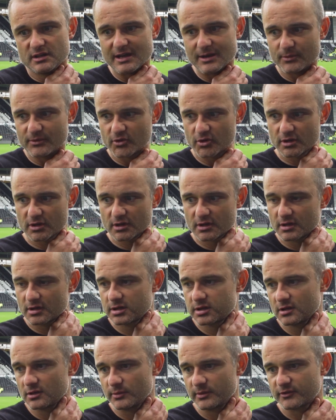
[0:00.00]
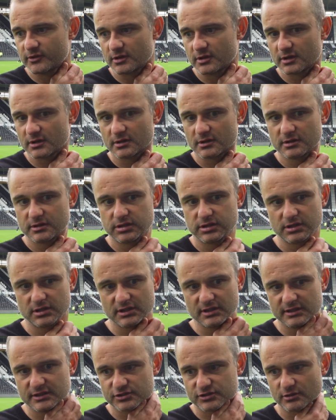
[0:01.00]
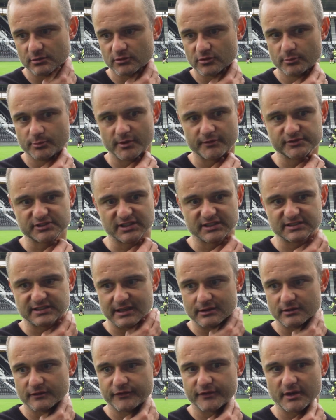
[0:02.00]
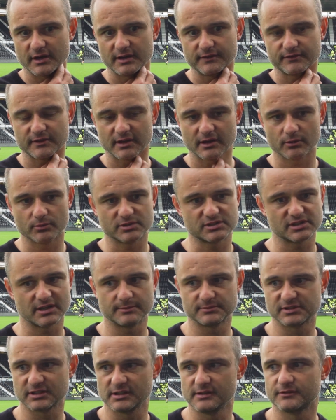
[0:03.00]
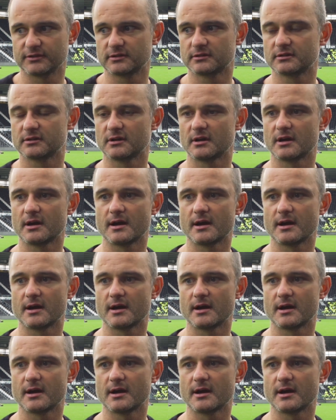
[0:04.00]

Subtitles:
Yeah, we've got a leadership group. Obviously, it's down to five now with James leaving.